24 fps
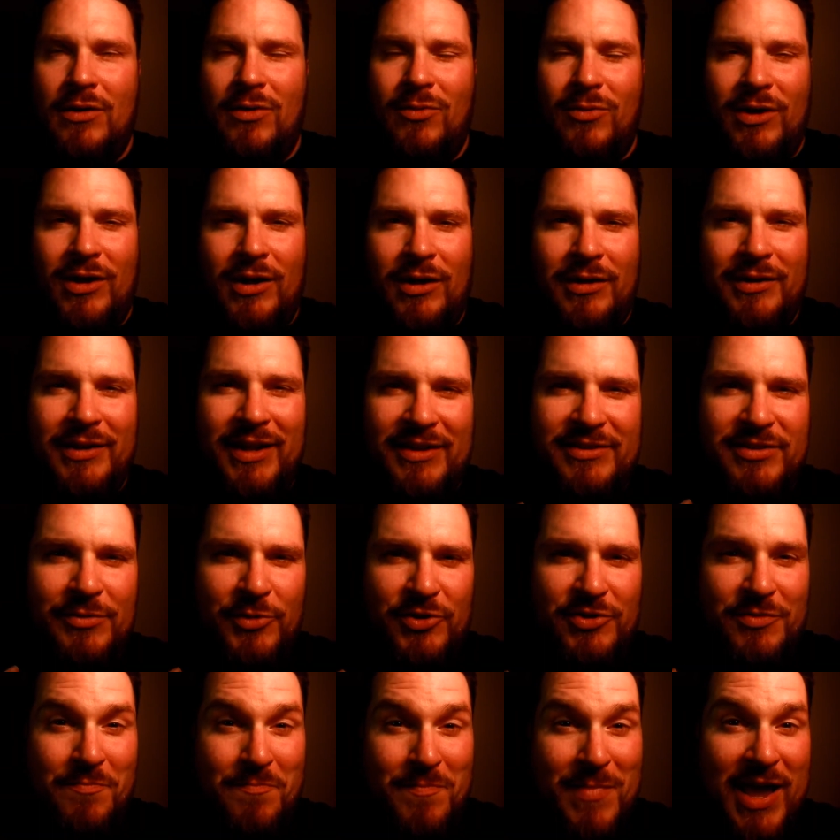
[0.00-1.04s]
Well, not so
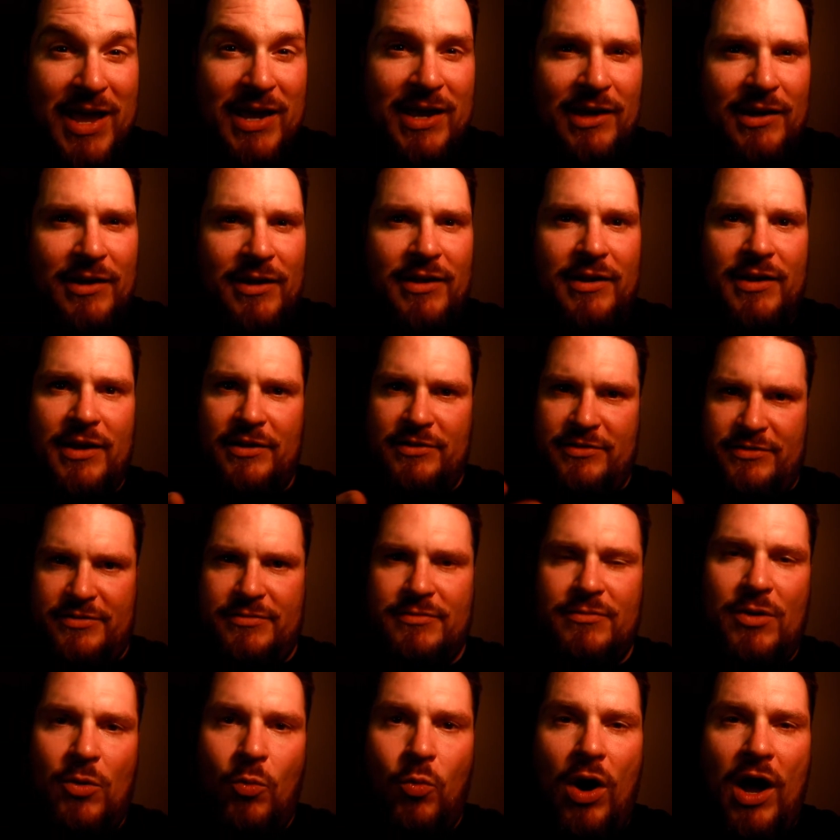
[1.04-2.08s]
much making it
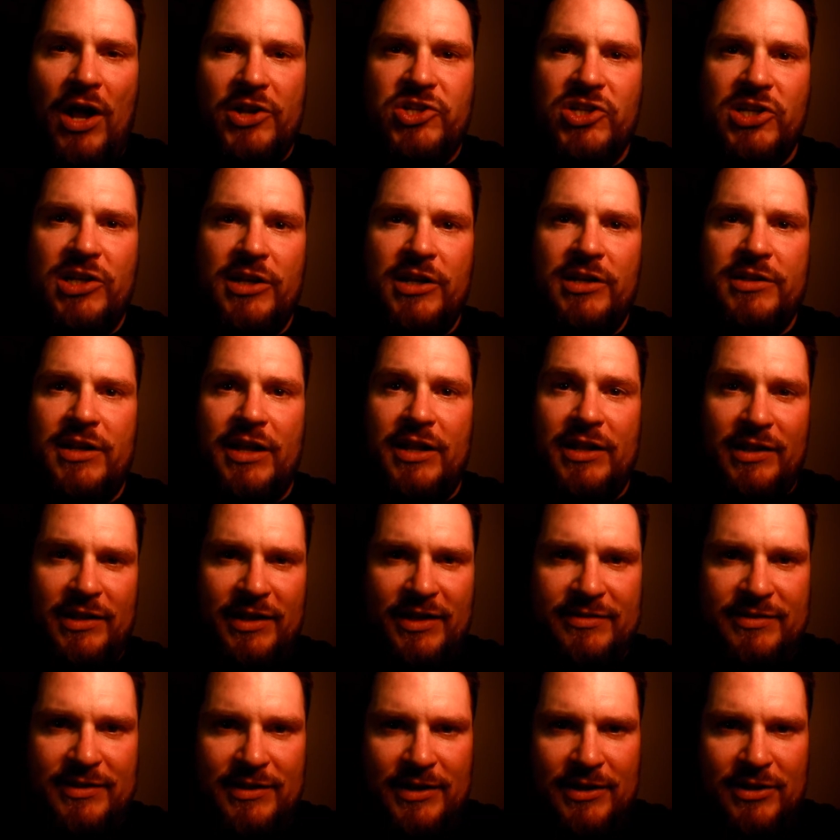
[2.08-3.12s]
as watching it and
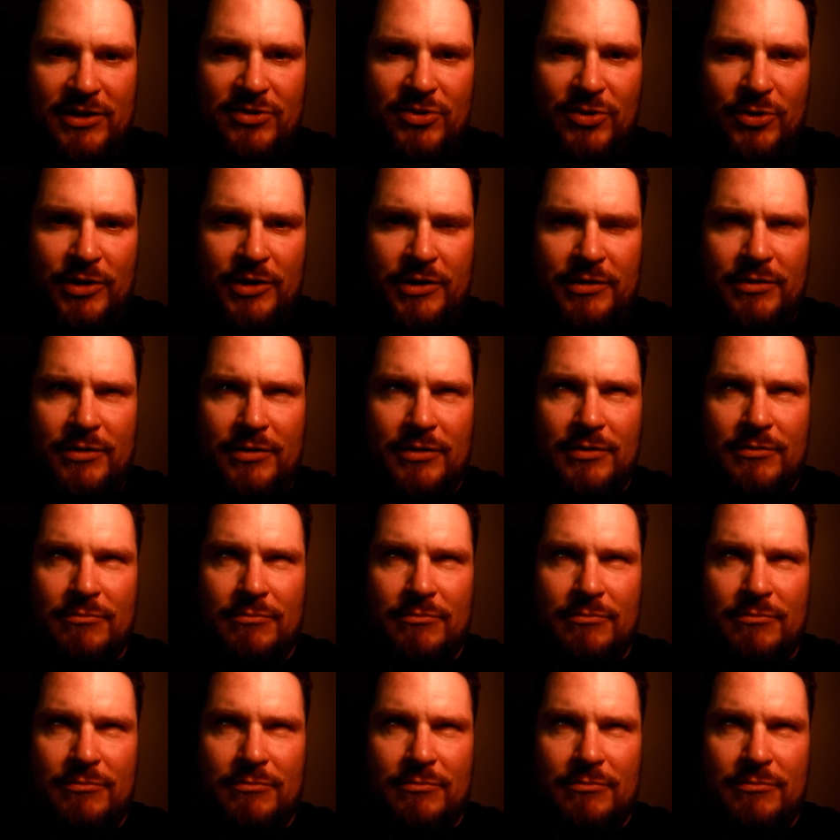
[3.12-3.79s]
listening to it.